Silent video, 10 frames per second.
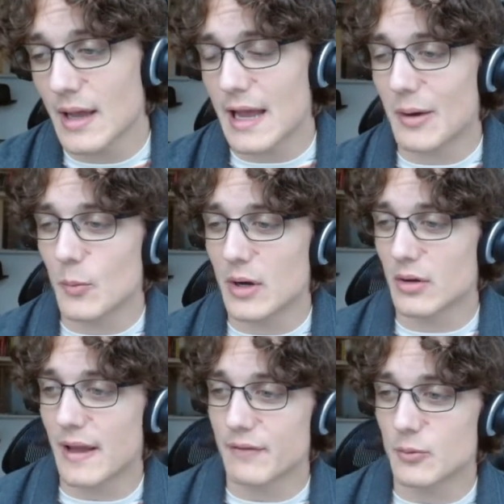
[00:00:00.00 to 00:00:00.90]
and we are
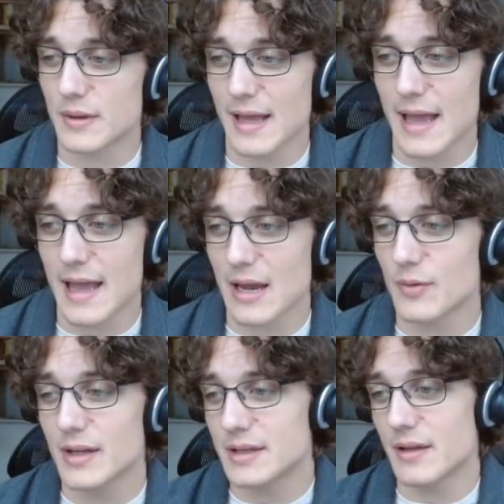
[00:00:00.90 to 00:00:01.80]
left with a
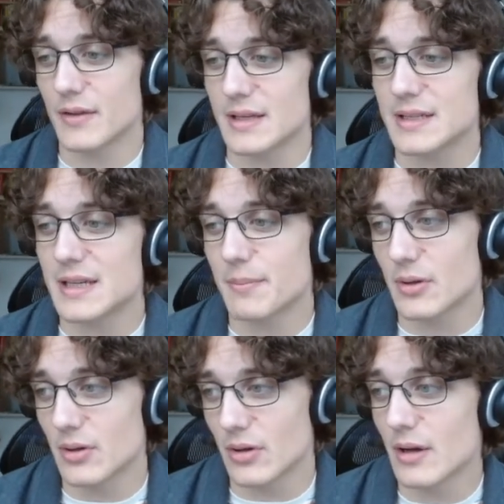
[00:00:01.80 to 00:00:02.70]
relatively
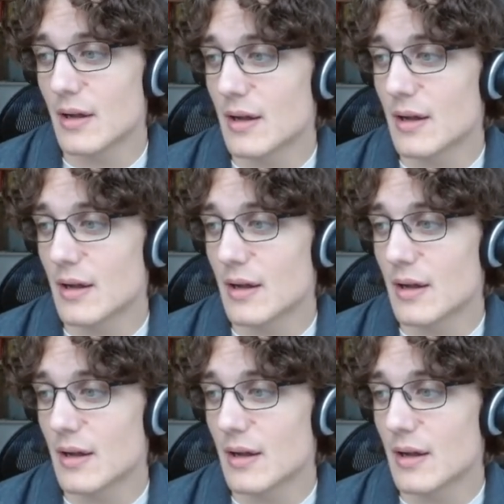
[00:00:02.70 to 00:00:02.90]
simpler